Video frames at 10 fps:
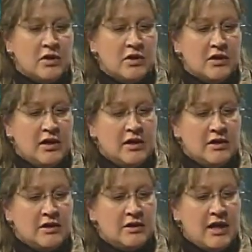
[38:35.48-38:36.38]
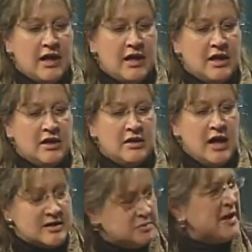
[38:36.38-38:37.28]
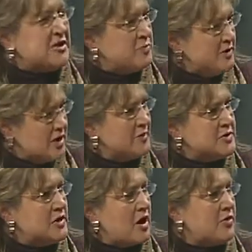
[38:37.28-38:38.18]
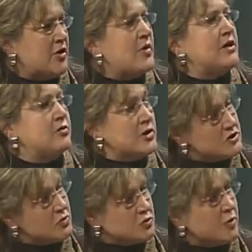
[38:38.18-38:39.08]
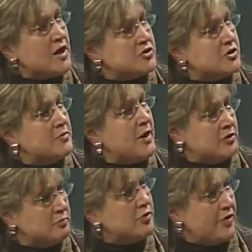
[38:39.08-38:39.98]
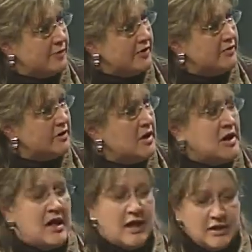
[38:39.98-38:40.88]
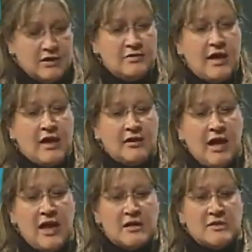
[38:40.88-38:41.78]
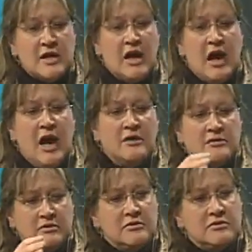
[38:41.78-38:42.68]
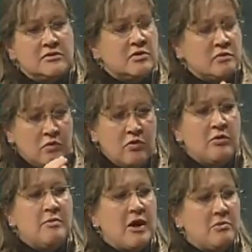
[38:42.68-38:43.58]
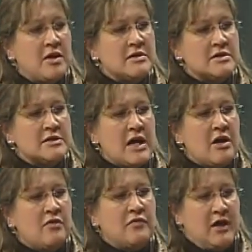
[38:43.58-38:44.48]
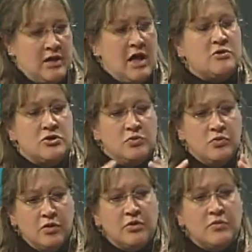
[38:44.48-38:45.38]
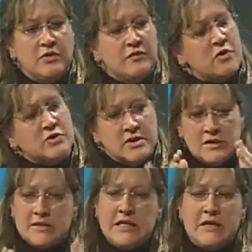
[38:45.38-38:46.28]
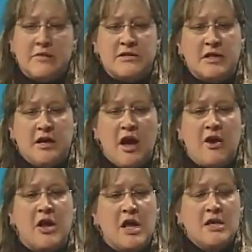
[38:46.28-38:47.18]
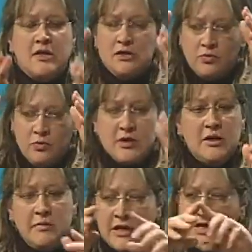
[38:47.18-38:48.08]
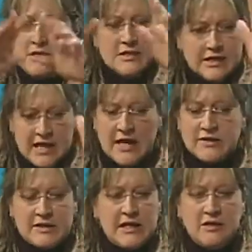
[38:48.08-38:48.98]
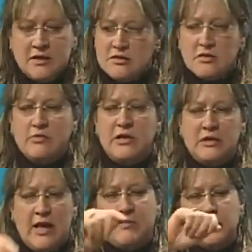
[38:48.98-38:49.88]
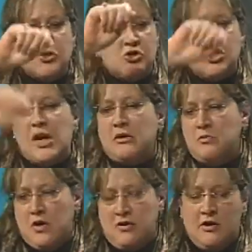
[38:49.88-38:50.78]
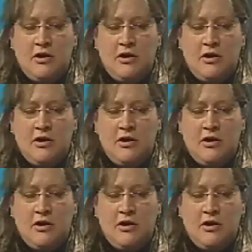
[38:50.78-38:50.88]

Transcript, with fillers: in a case management type scenario on a research project about employment. Yeah. And in that case, I learned more about myself and how to work with folks and see them as they are, that you really begin to not see these three labels, check mark,